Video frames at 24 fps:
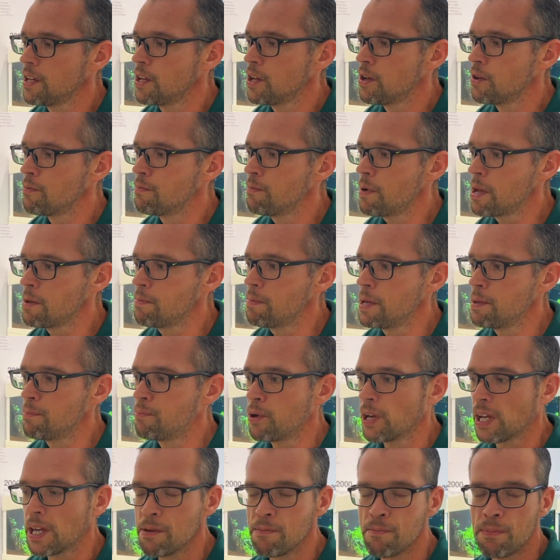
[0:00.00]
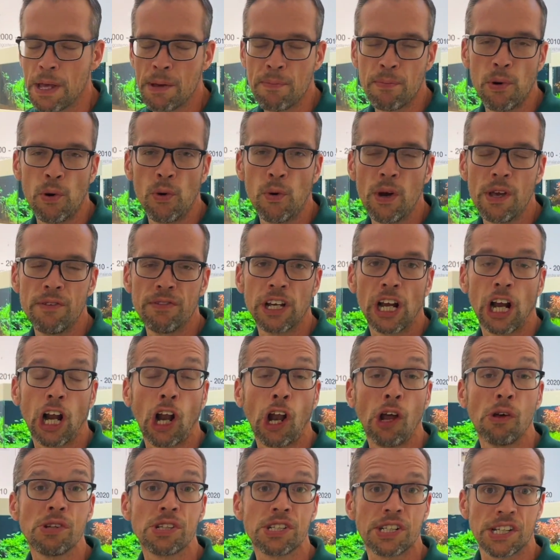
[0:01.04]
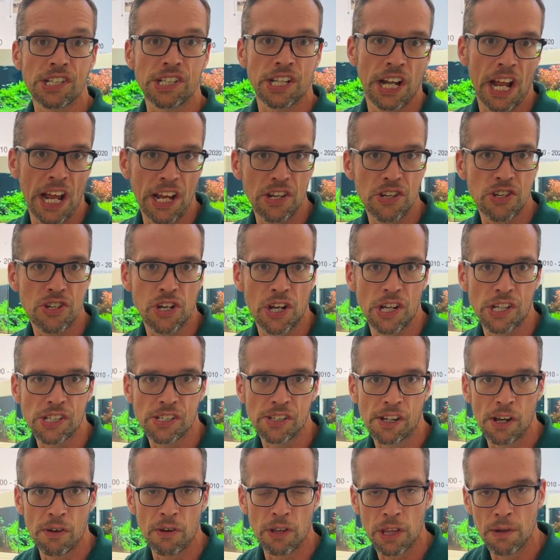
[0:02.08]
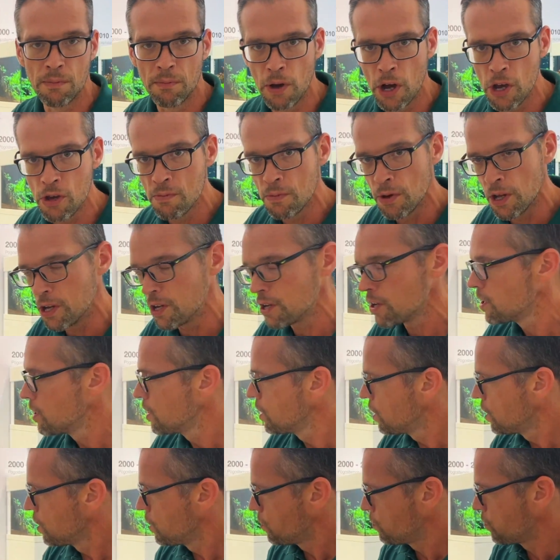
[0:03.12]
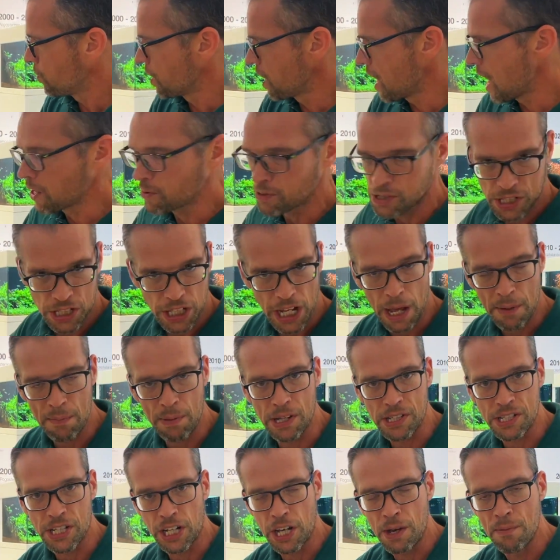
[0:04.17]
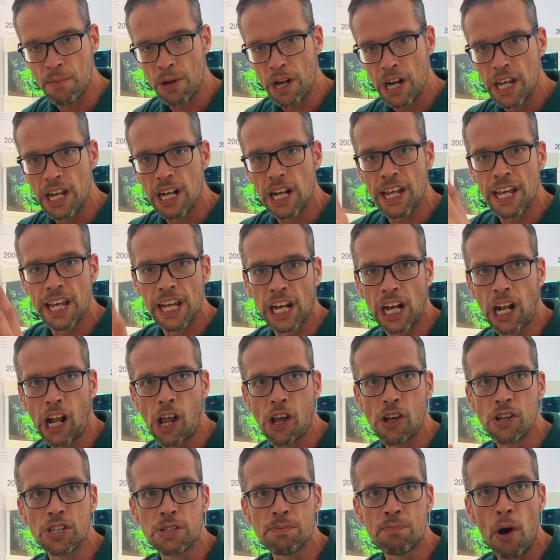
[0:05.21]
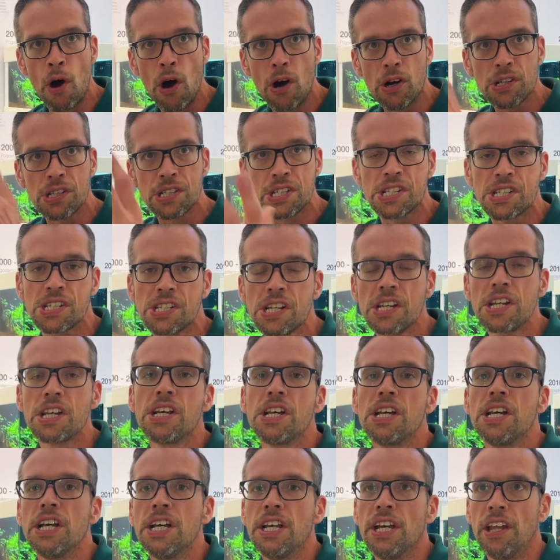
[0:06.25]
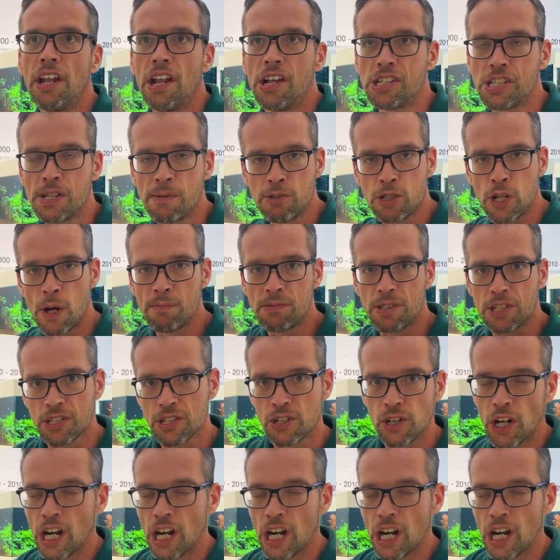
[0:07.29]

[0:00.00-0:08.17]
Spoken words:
maybe bringing people even closer to nature. So at the moment, with an aquascape, it's a completely enclosed box. You know, sometimes it's got a